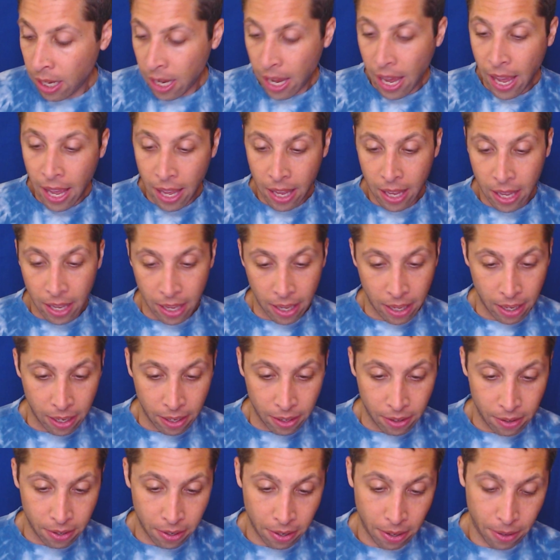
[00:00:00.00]

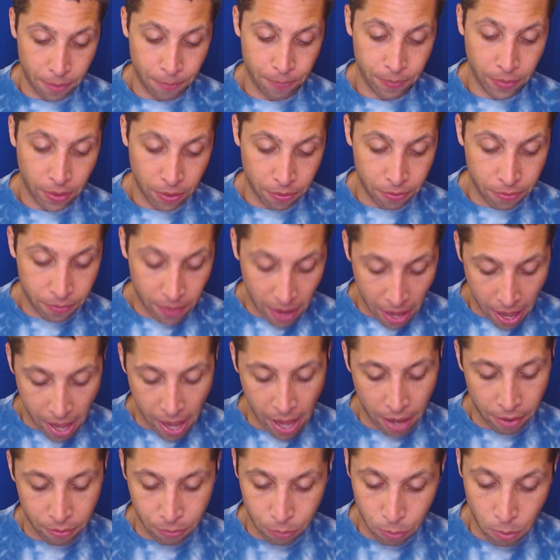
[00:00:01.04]
and
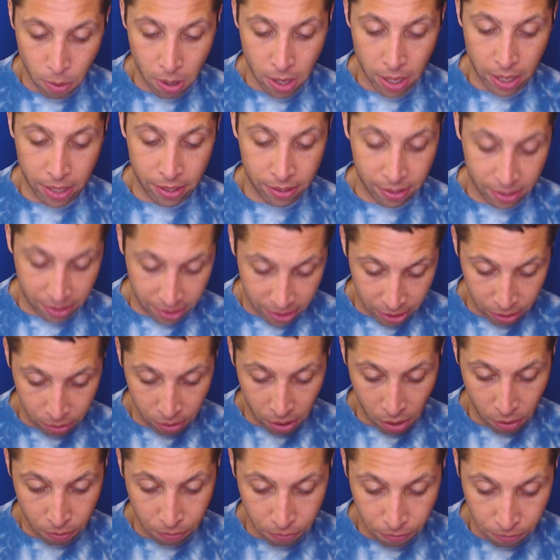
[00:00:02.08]
five thousand one
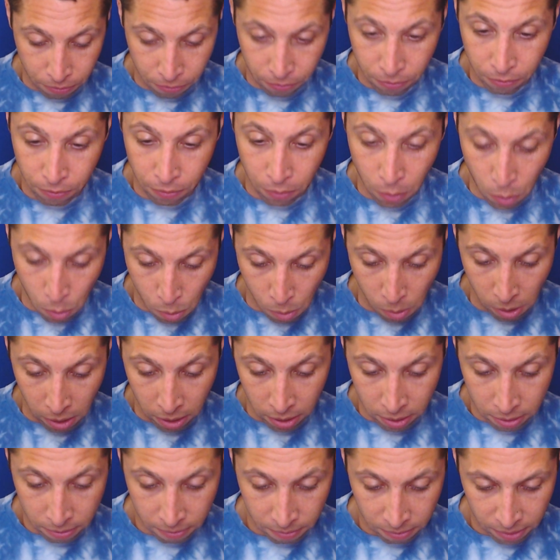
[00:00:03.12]
hundred
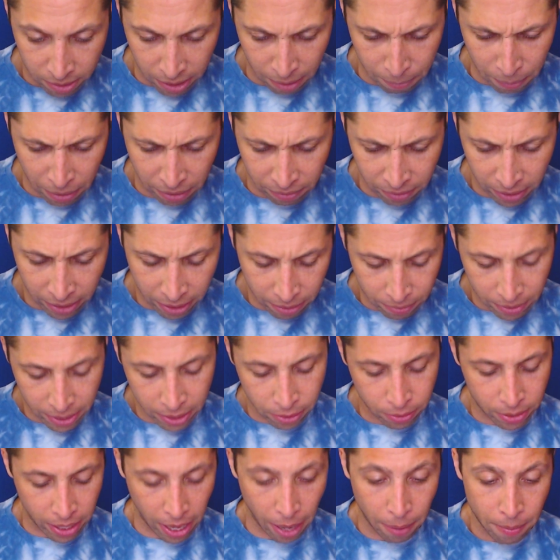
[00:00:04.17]
four, did I write that right?
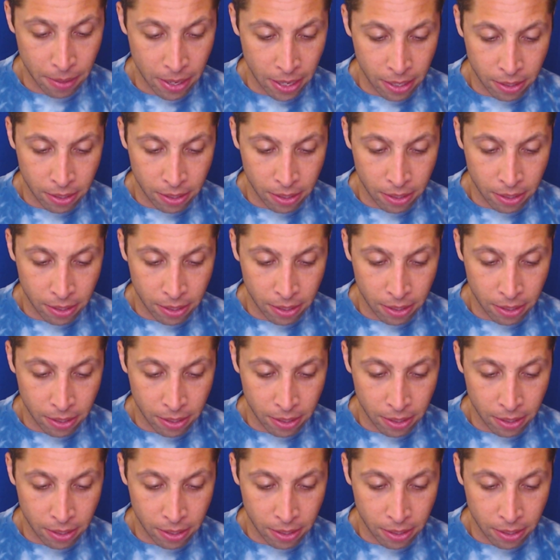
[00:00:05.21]
Okay.